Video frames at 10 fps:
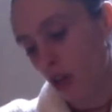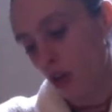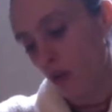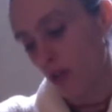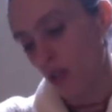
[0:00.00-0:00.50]

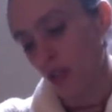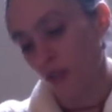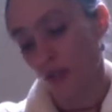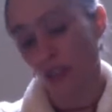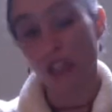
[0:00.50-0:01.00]
which is a
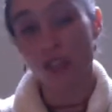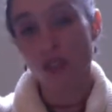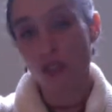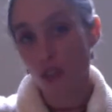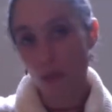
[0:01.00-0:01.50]

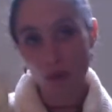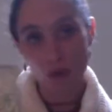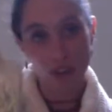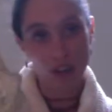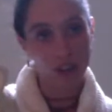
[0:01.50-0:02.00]
relationship
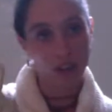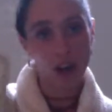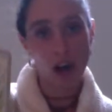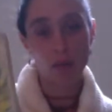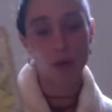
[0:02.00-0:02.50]
moving on to
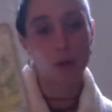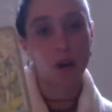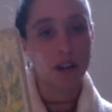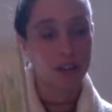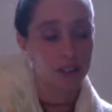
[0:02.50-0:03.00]
calmer
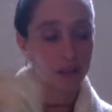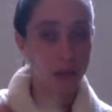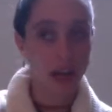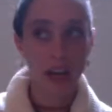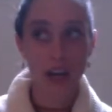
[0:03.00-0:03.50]
waters in my
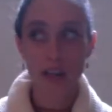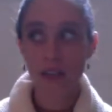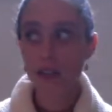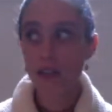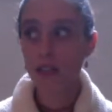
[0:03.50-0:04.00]
eyes.